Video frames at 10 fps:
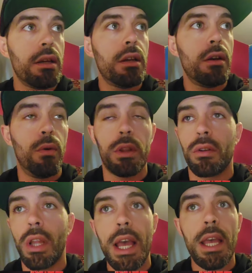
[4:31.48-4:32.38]
with your
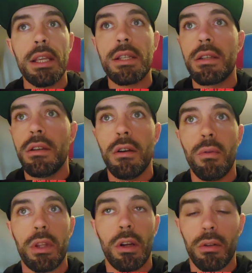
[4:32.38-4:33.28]
legs,
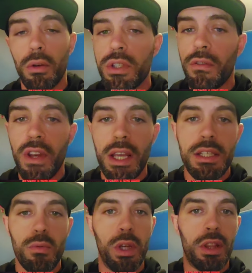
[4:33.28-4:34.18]
with your elusiveness,
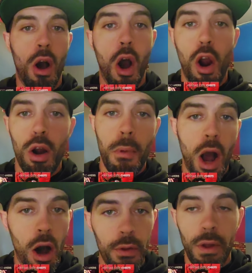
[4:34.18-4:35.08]
with the arm
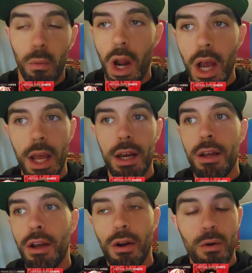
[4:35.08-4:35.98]
on the run,
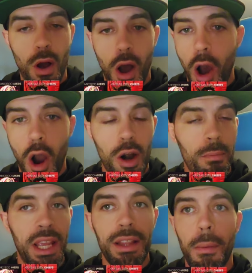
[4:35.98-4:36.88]
arm
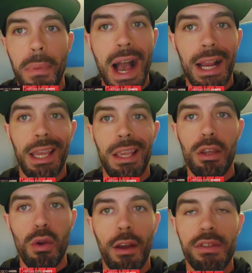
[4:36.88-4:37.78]
in the pocket.
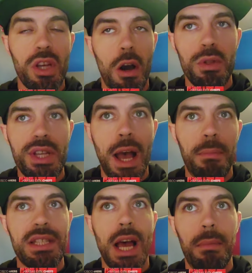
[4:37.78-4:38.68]
You have shown time and
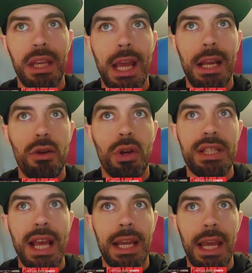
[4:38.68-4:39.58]
time again you could
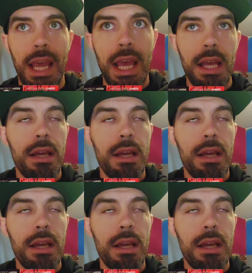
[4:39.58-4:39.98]
take a hit